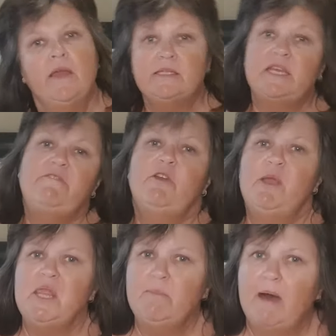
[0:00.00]
So if you're
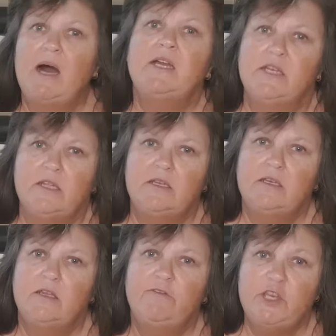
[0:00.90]
in the market
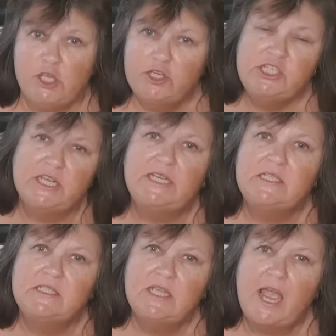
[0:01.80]
for new sheets